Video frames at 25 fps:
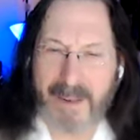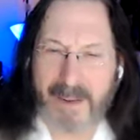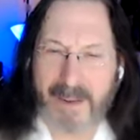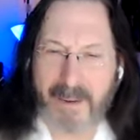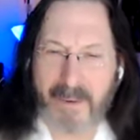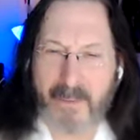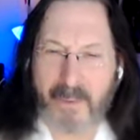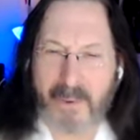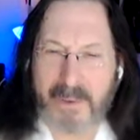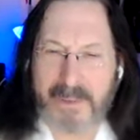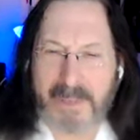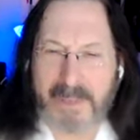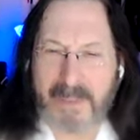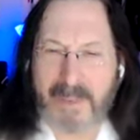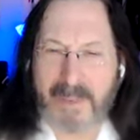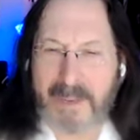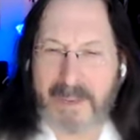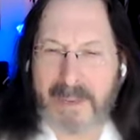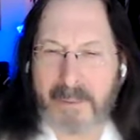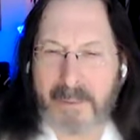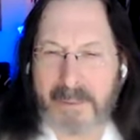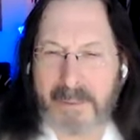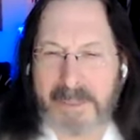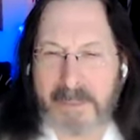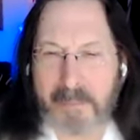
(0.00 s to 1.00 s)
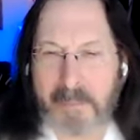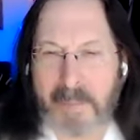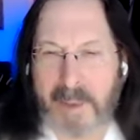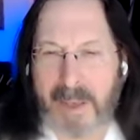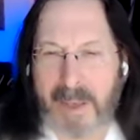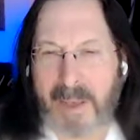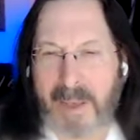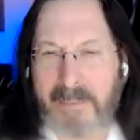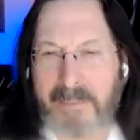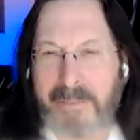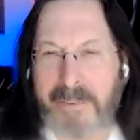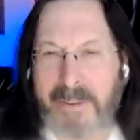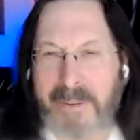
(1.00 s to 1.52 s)
And it wasn't like it was a
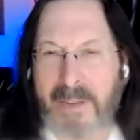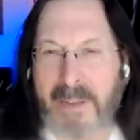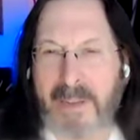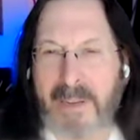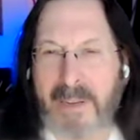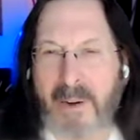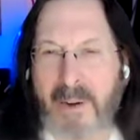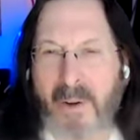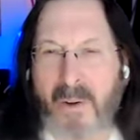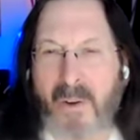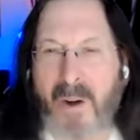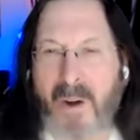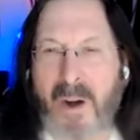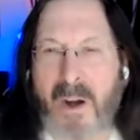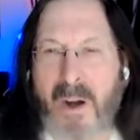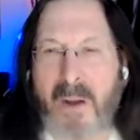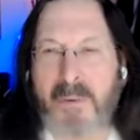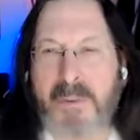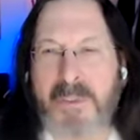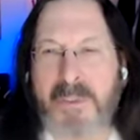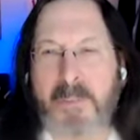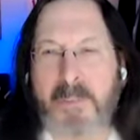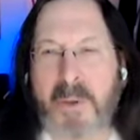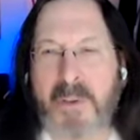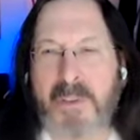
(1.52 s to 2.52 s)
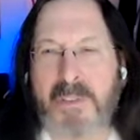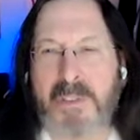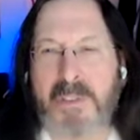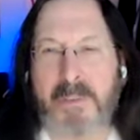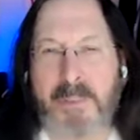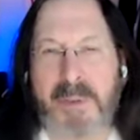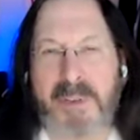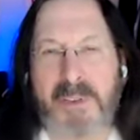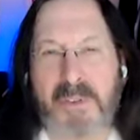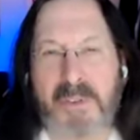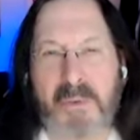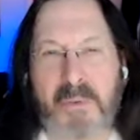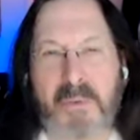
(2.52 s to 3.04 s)
bad feeling or oh, I was supposed to
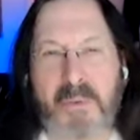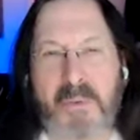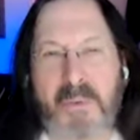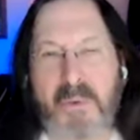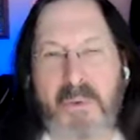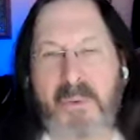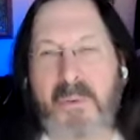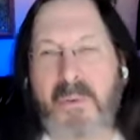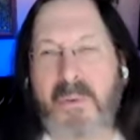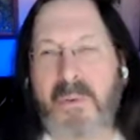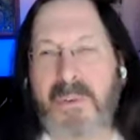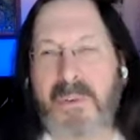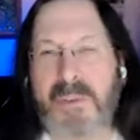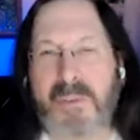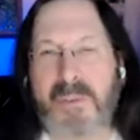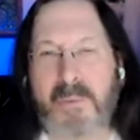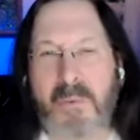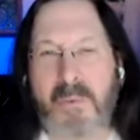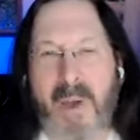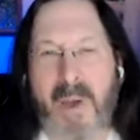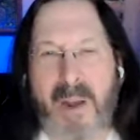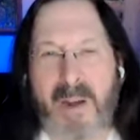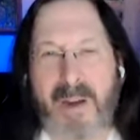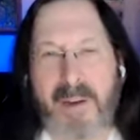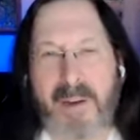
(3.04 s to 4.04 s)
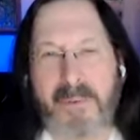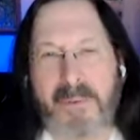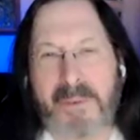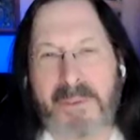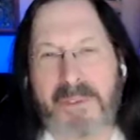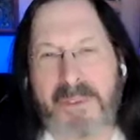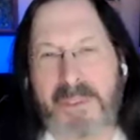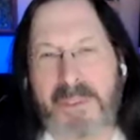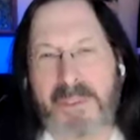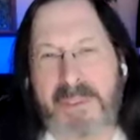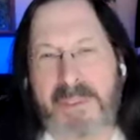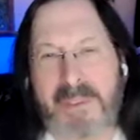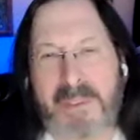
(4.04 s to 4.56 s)
be too cool to sweat it. It was
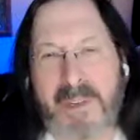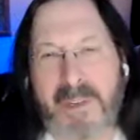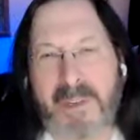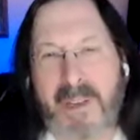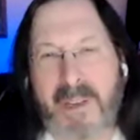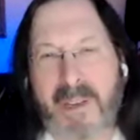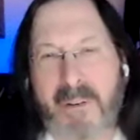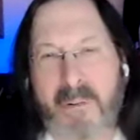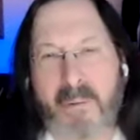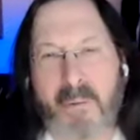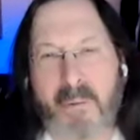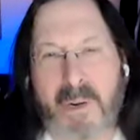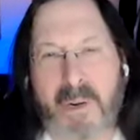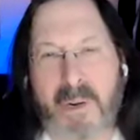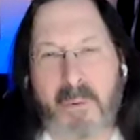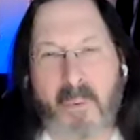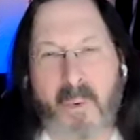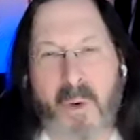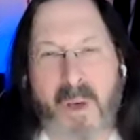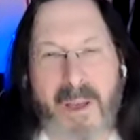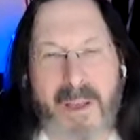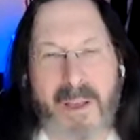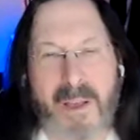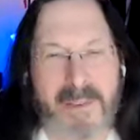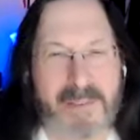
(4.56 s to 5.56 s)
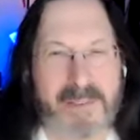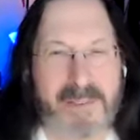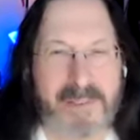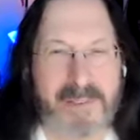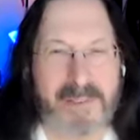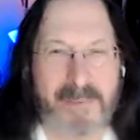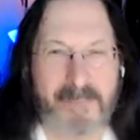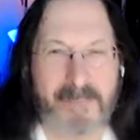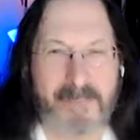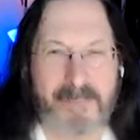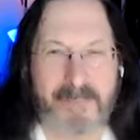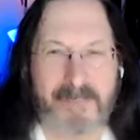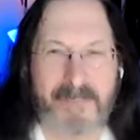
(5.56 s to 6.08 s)
just what it was.
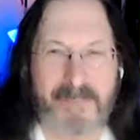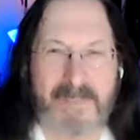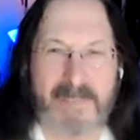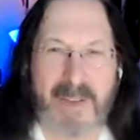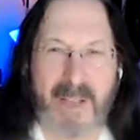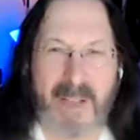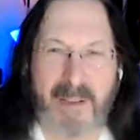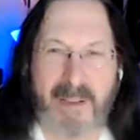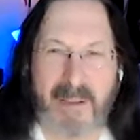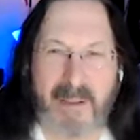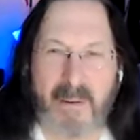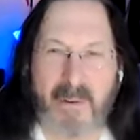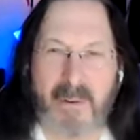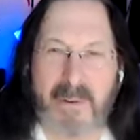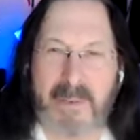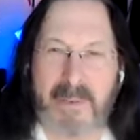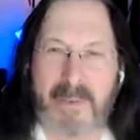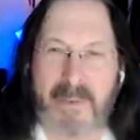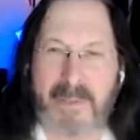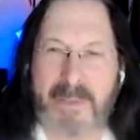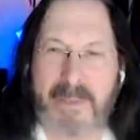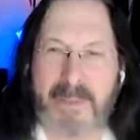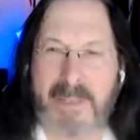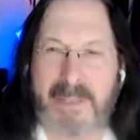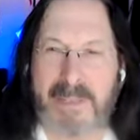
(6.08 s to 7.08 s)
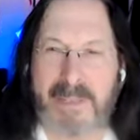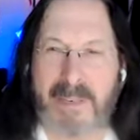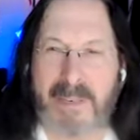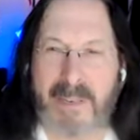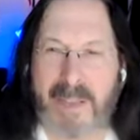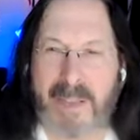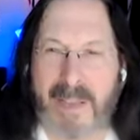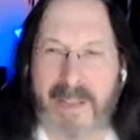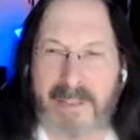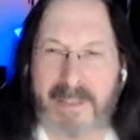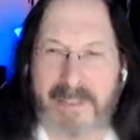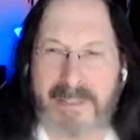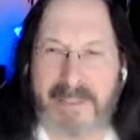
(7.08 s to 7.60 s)
It's like going to
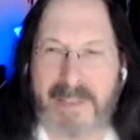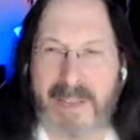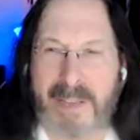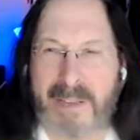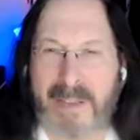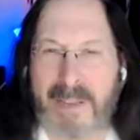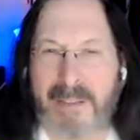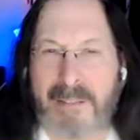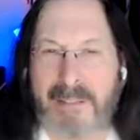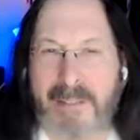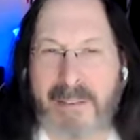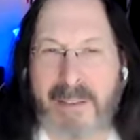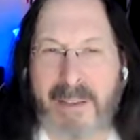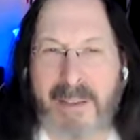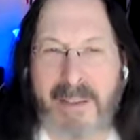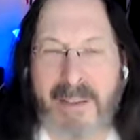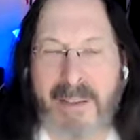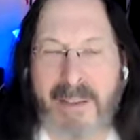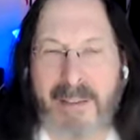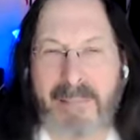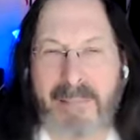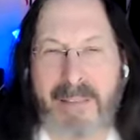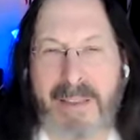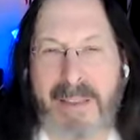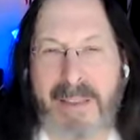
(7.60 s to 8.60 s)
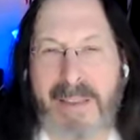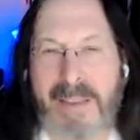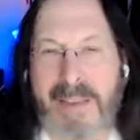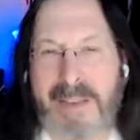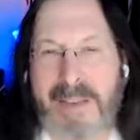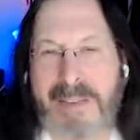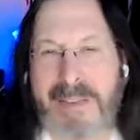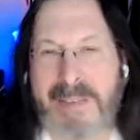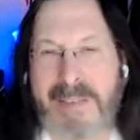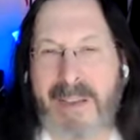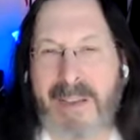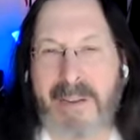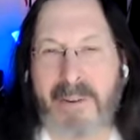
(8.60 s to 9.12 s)
Disneyland and taking the, the
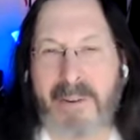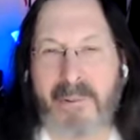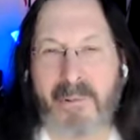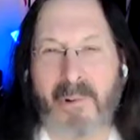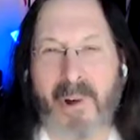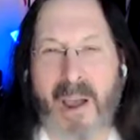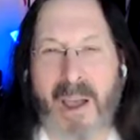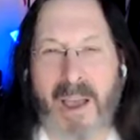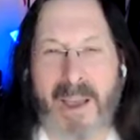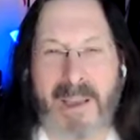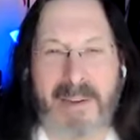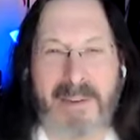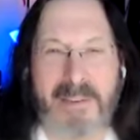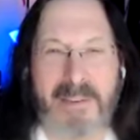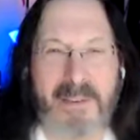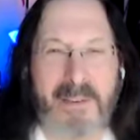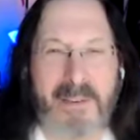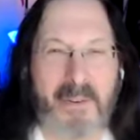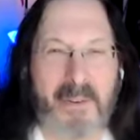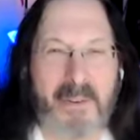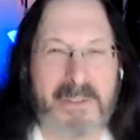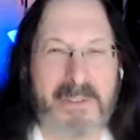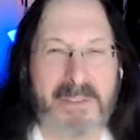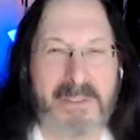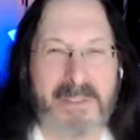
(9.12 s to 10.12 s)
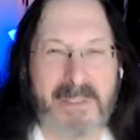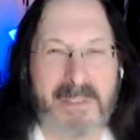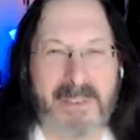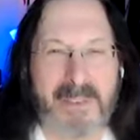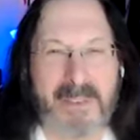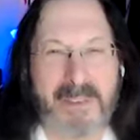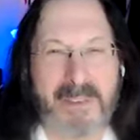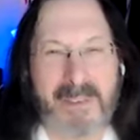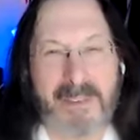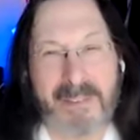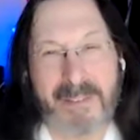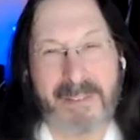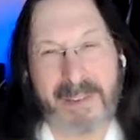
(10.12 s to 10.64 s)
e ticket ride. You know, it's
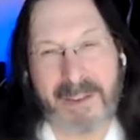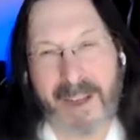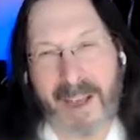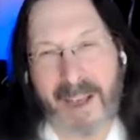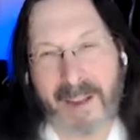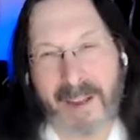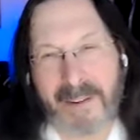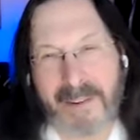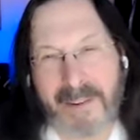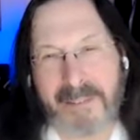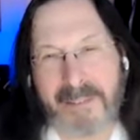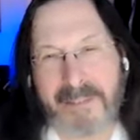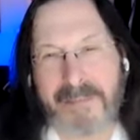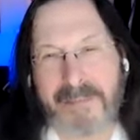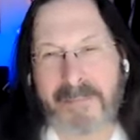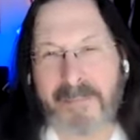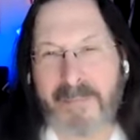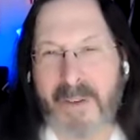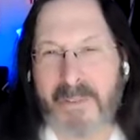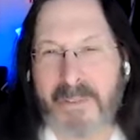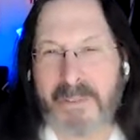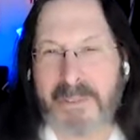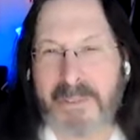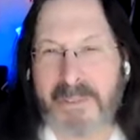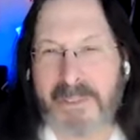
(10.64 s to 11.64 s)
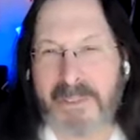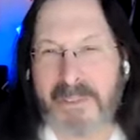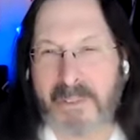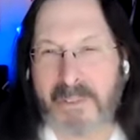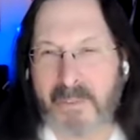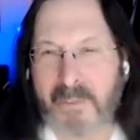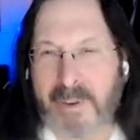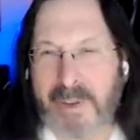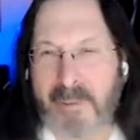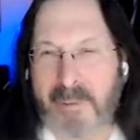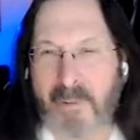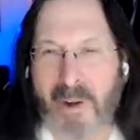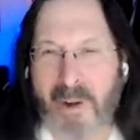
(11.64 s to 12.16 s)
the kind of most
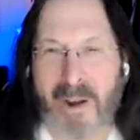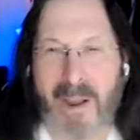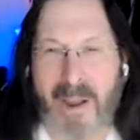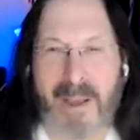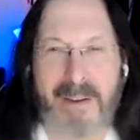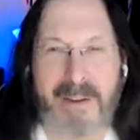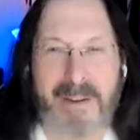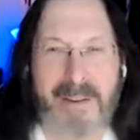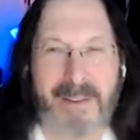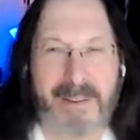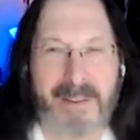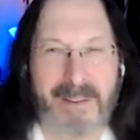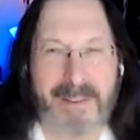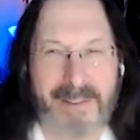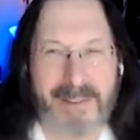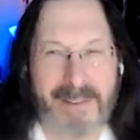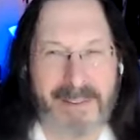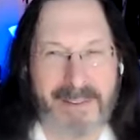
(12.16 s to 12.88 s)
extreme ride